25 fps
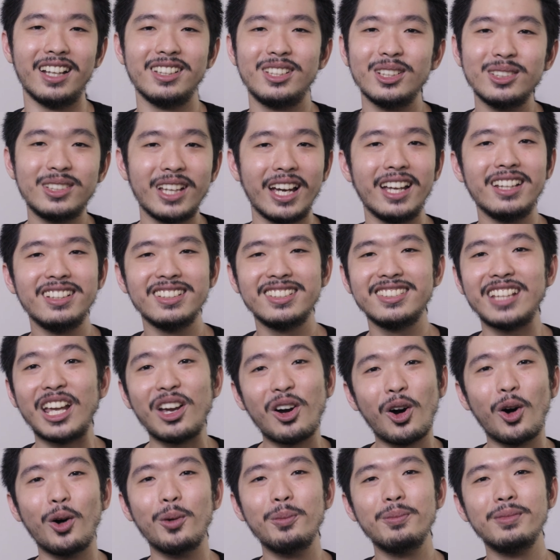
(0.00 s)
Until then,
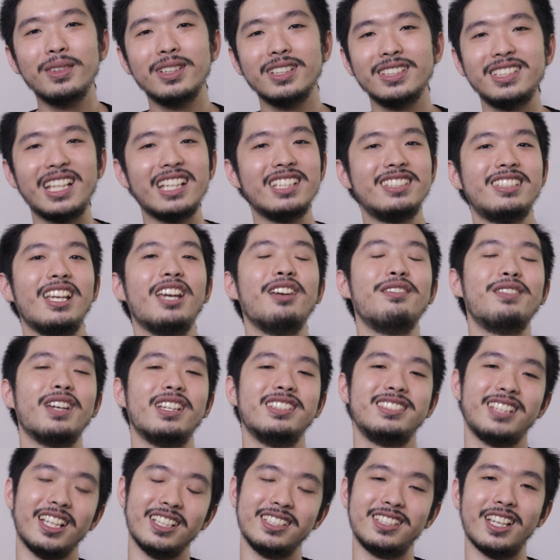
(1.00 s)
stay home, stay safe,
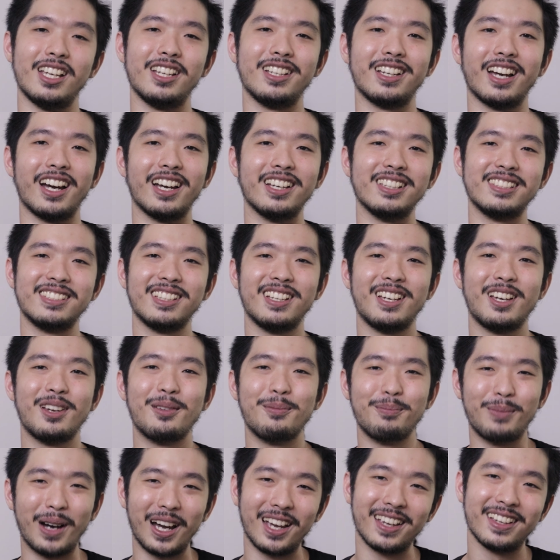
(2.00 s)
and stay sane, guys.
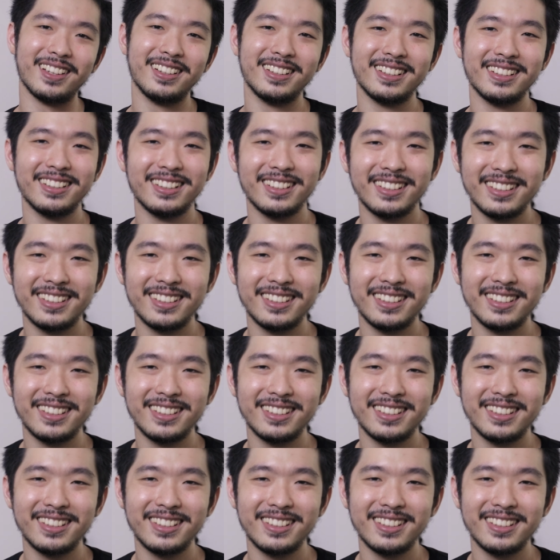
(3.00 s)
Bye.